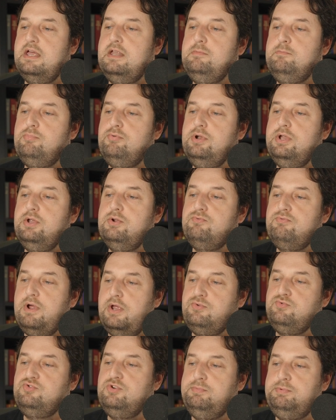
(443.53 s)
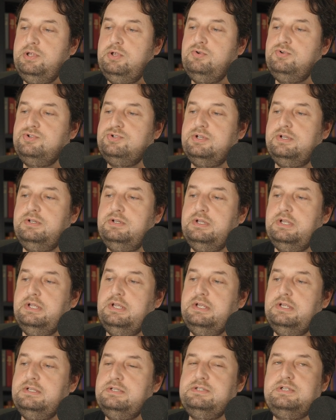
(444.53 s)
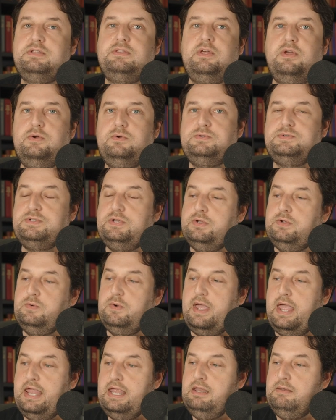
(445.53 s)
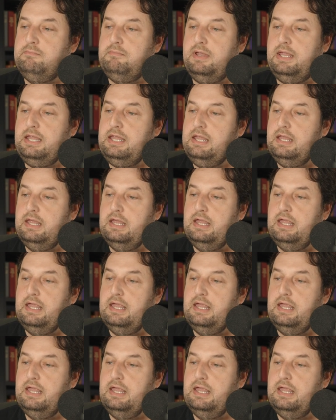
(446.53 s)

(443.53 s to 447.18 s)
and bring retribution to those who hate me.